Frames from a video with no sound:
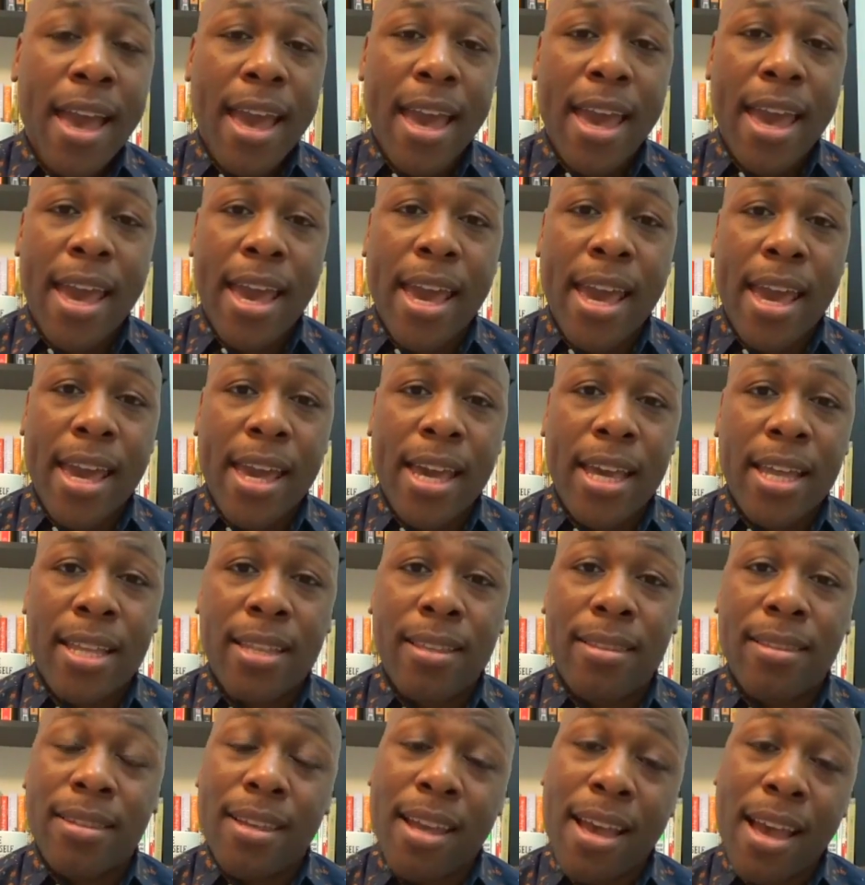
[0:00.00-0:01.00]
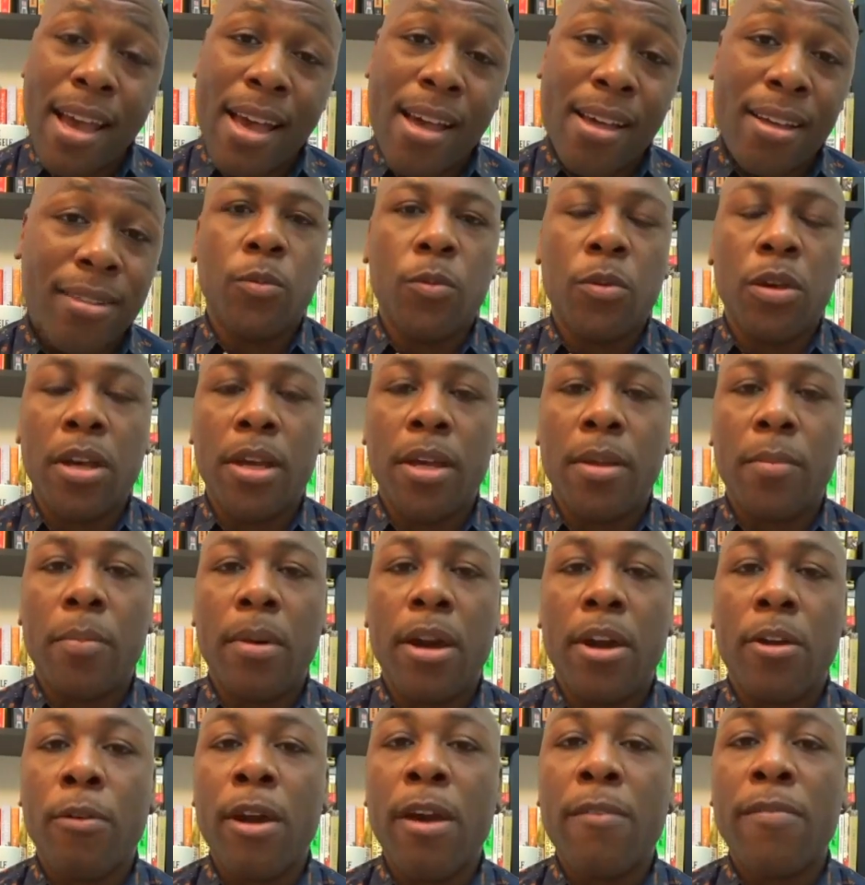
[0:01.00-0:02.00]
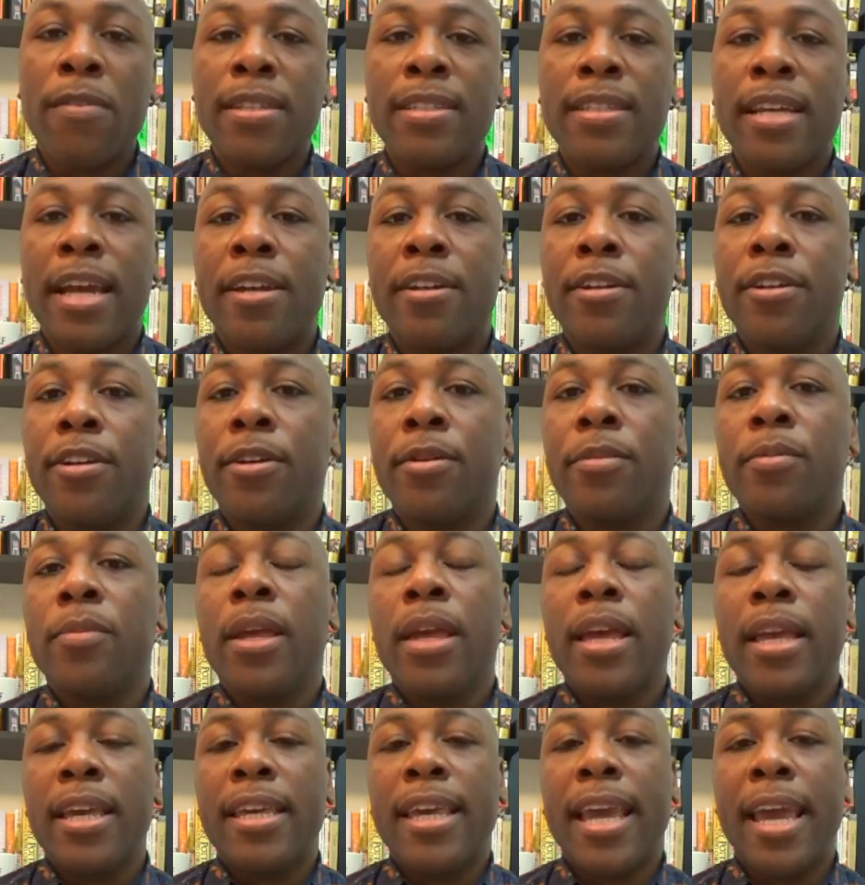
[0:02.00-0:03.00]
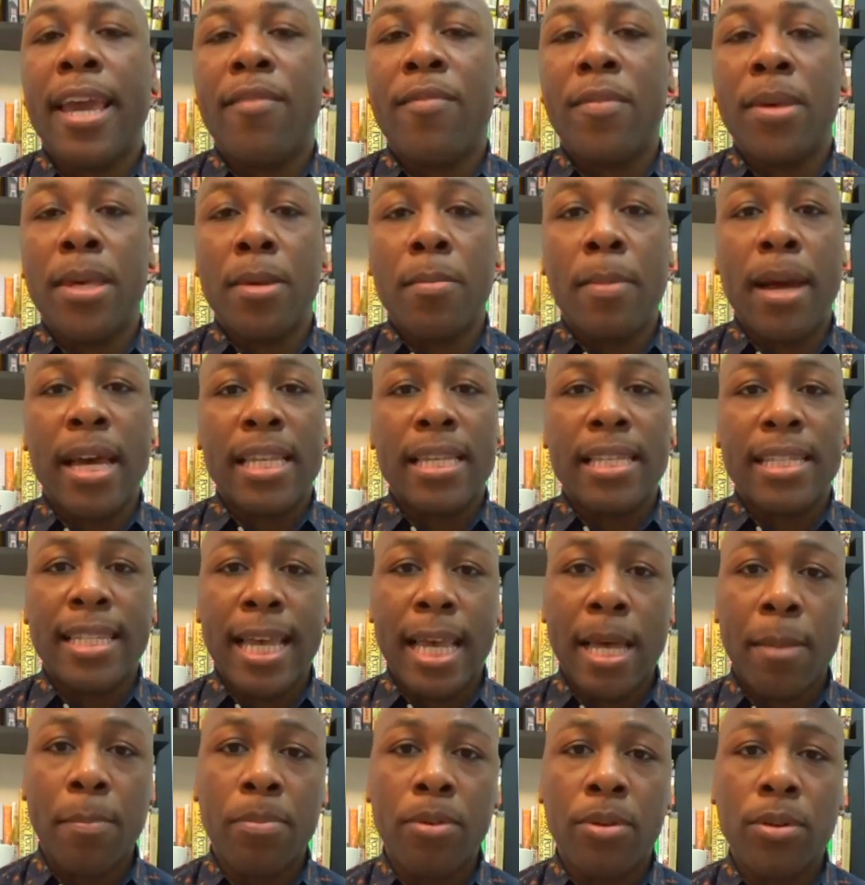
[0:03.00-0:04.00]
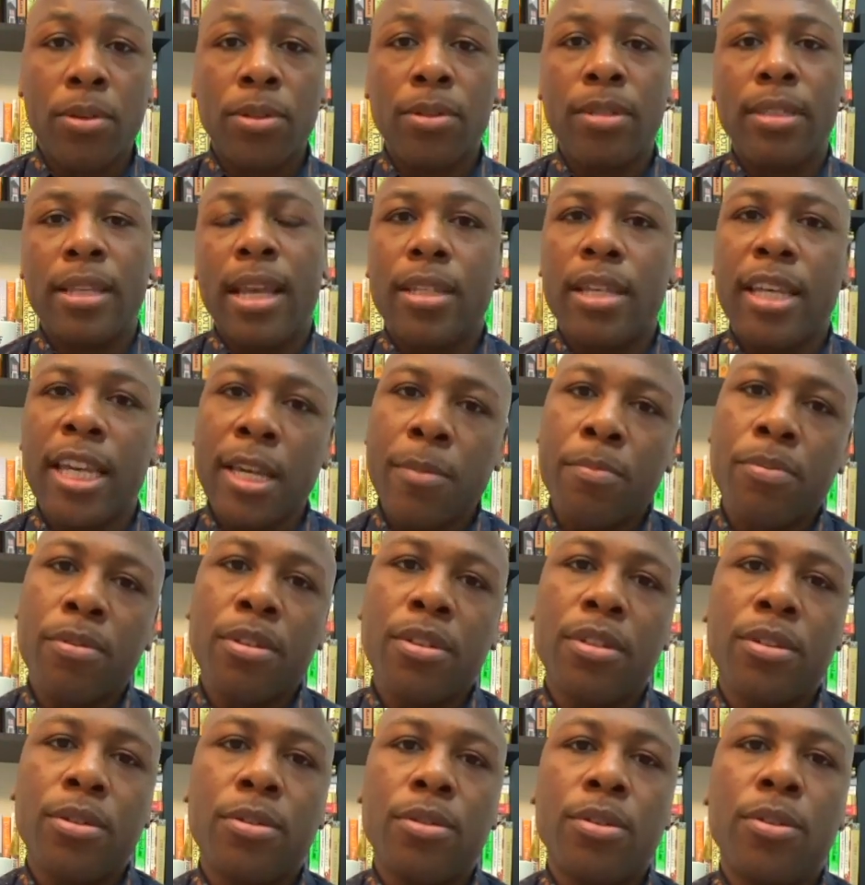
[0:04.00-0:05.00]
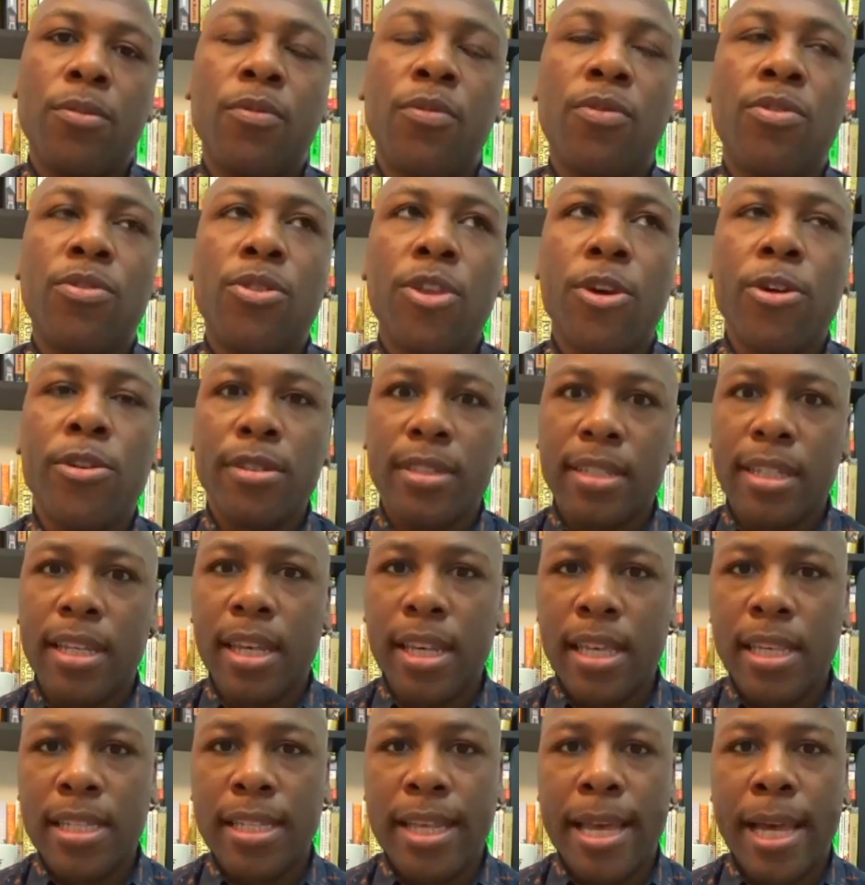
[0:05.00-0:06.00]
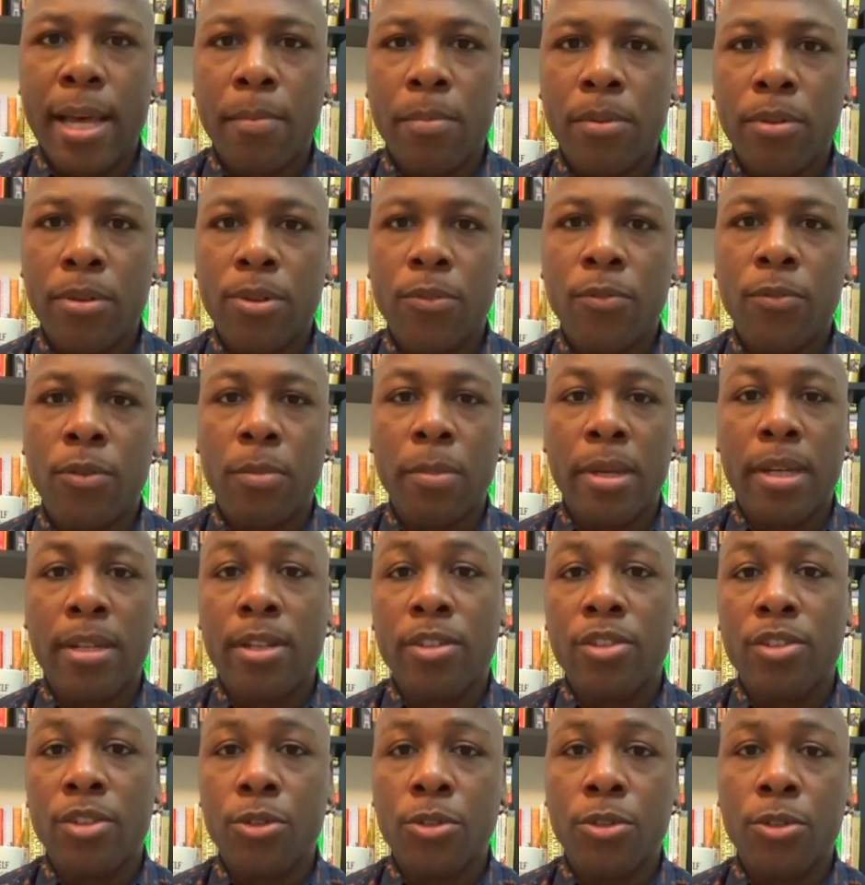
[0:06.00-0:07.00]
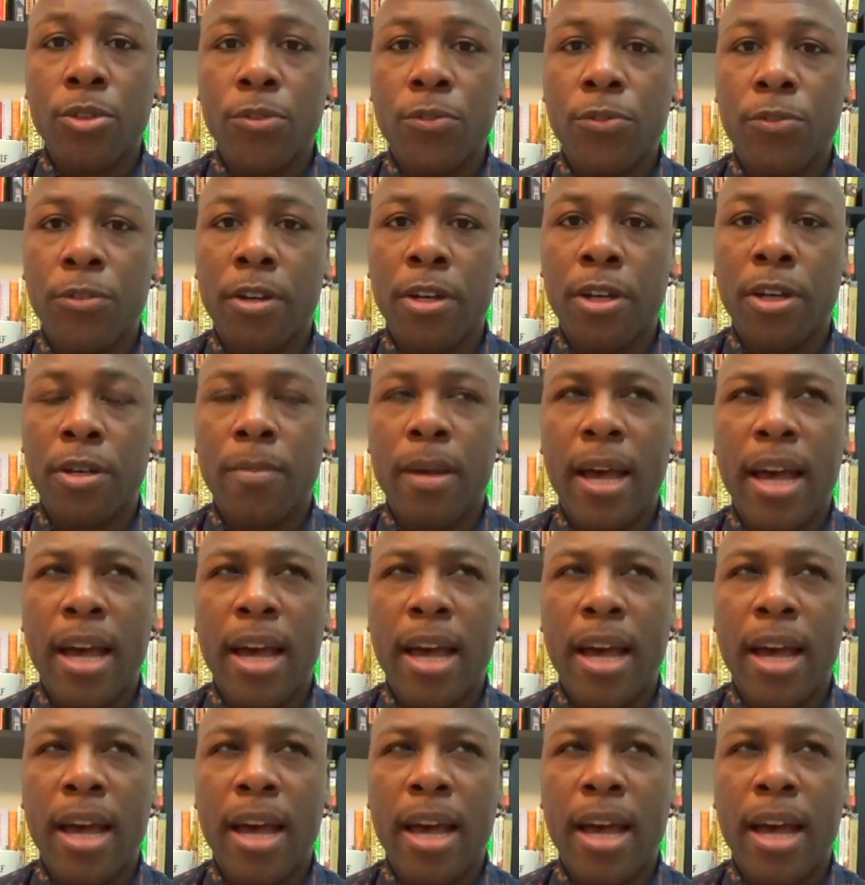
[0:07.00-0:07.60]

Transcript: And yeah, when my graphic designer gave me my samples, he produced 13 samples for me to choose from.